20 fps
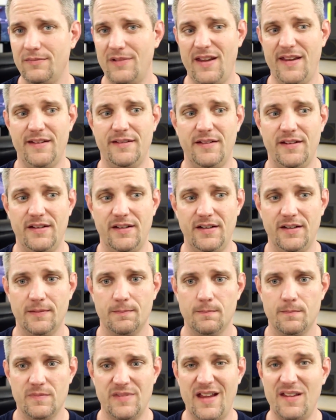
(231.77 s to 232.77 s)
and
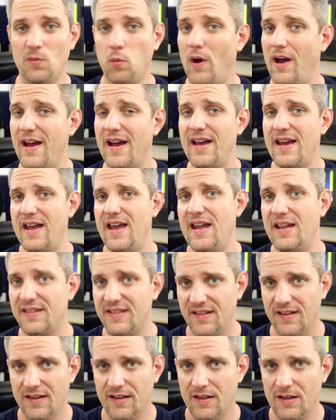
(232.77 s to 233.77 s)
that's why I
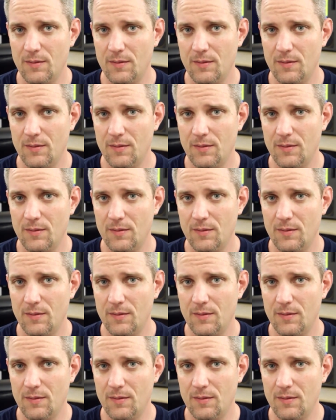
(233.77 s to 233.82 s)
hate